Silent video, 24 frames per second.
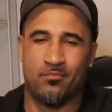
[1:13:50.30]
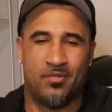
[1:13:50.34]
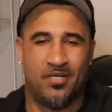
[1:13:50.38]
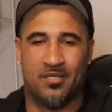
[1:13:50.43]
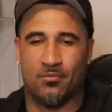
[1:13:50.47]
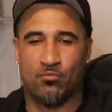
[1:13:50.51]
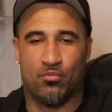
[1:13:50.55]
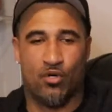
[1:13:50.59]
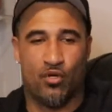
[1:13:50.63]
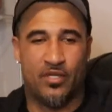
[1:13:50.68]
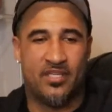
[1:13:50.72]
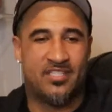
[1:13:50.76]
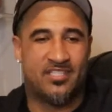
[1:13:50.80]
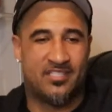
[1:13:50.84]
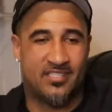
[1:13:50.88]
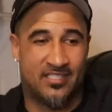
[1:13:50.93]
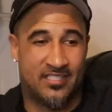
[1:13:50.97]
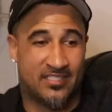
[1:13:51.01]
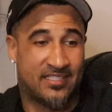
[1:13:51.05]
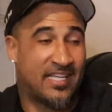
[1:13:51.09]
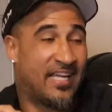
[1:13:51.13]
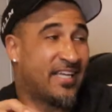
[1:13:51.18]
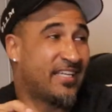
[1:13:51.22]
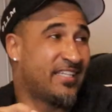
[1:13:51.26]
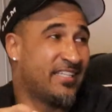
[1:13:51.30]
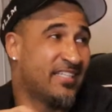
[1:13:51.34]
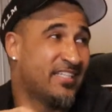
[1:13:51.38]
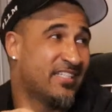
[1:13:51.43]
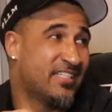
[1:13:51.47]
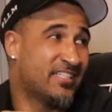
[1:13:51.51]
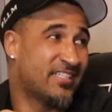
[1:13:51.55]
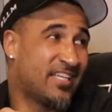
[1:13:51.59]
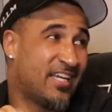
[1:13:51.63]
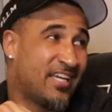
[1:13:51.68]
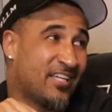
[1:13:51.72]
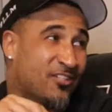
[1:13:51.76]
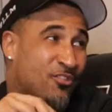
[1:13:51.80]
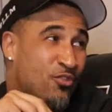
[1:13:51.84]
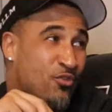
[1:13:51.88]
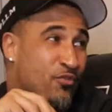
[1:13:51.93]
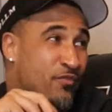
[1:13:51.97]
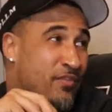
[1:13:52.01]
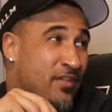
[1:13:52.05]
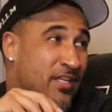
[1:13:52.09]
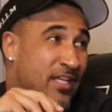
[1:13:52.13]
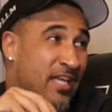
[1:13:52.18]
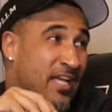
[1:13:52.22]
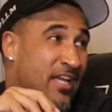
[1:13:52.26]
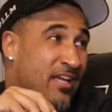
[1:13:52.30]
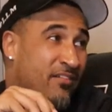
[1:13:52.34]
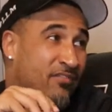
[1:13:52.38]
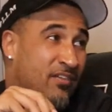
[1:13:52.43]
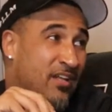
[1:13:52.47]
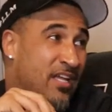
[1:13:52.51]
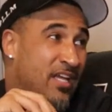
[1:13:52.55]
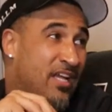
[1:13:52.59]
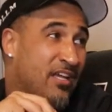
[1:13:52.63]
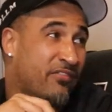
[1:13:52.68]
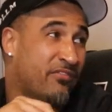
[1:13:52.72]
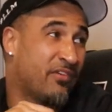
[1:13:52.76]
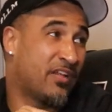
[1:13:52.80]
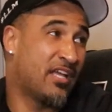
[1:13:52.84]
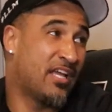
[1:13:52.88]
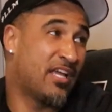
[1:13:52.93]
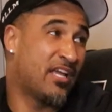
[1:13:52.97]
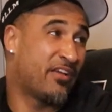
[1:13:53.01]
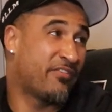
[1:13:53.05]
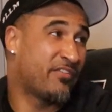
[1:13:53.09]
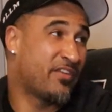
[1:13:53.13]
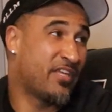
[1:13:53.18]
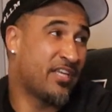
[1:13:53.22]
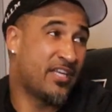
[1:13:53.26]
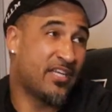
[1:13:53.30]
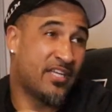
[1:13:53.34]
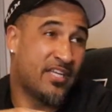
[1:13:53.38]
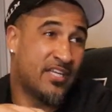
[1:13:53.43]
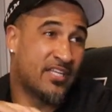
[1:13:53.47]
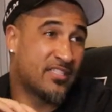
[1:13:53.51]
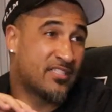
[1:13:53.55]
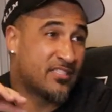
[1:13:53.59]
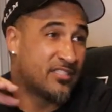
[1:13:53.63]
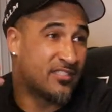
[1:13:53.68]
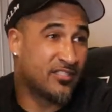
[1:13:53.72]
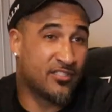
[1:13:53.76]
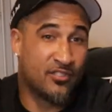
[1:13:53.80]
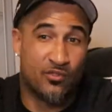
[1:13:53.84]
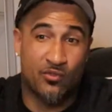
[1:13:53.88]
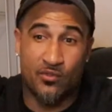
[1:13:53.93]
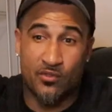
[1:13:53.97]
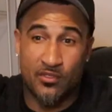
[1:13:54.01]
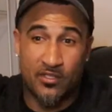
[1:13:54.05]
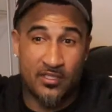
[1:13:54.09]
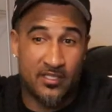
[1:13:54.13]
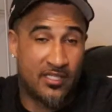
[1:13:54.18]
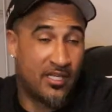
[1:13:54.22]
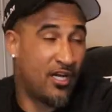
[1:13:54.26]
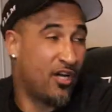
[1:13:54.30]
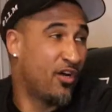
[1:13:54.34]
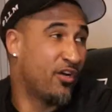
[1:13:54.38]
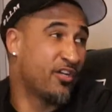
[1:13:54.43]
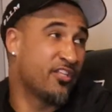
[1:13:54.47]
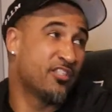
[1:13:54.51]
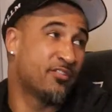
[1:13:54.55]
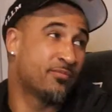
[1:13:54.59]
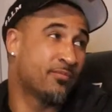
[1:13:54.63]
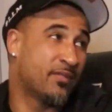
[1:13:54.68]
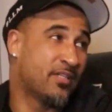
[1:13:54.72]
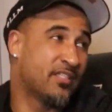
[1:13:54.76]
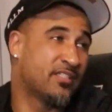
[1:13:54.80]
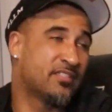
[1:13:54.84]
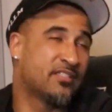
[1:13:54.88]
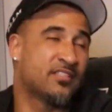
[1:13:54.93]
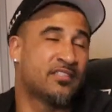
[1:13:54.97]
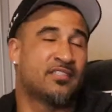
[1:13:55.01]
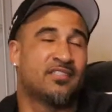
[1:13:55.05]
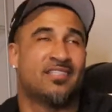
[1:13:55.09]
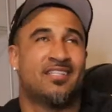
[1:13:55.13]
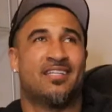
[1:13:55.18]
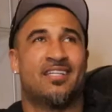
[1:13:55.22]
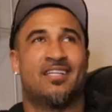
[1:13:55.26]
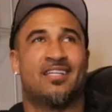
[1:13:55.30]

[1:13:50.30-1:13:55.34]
but bro, he's just like he is now. Goofy, laugh, laugh, laugh. He ain't into going to all these places.